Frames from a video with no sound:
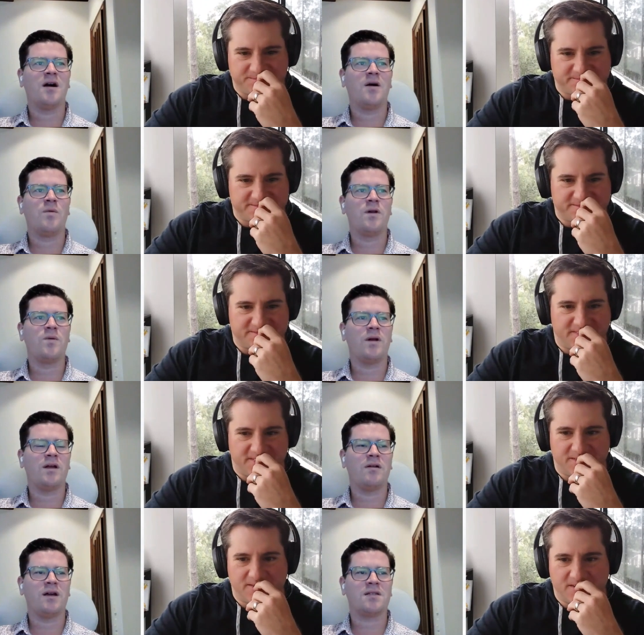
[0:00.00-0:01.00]
Speaker 1: uh, where do you want to
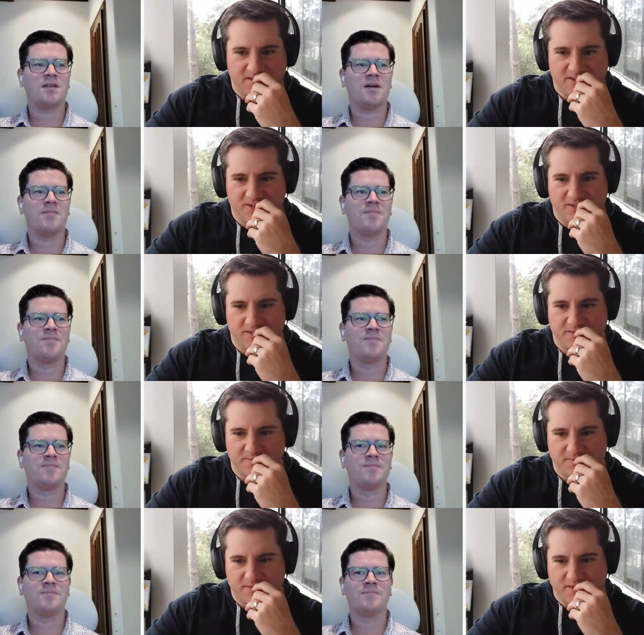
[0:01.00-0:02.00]
go next, Tom?
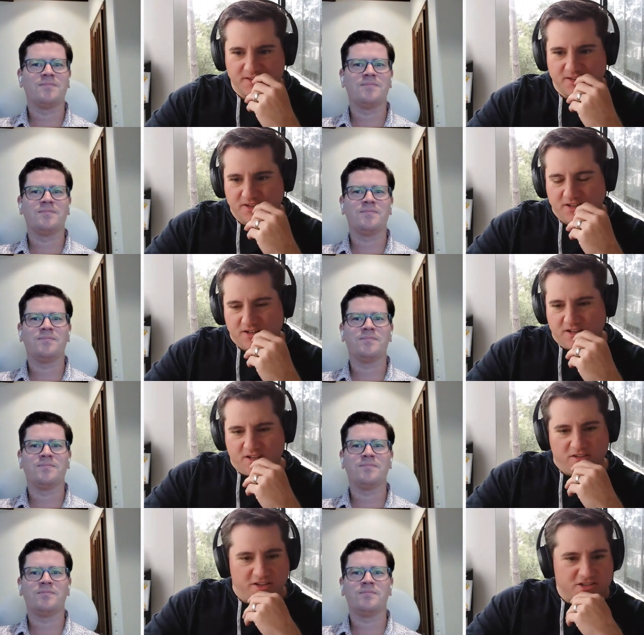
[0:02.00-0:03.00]

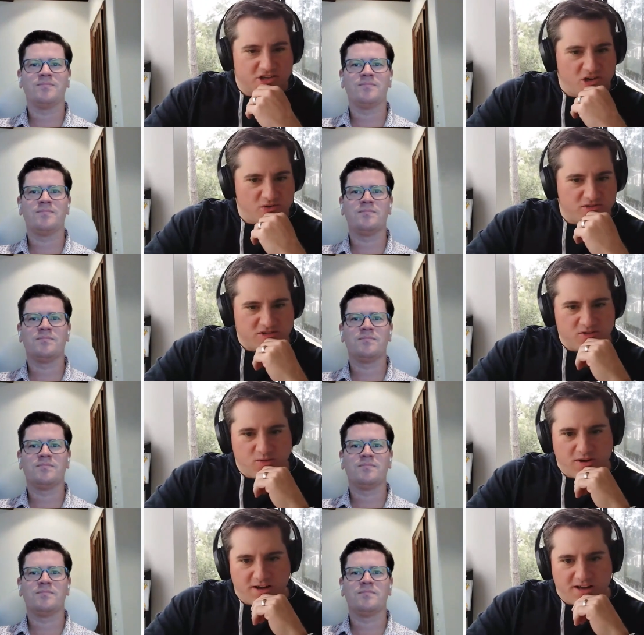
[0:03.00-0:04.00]
Speaker 2: Let's go to
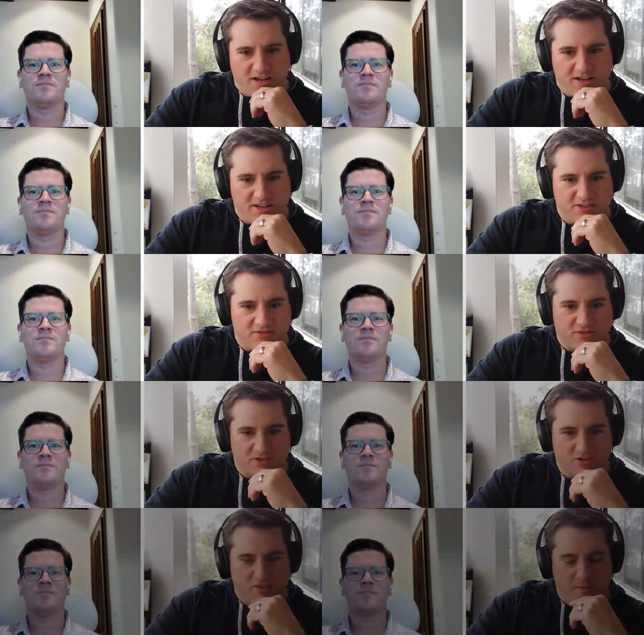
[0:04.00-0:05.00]
uh, let's go to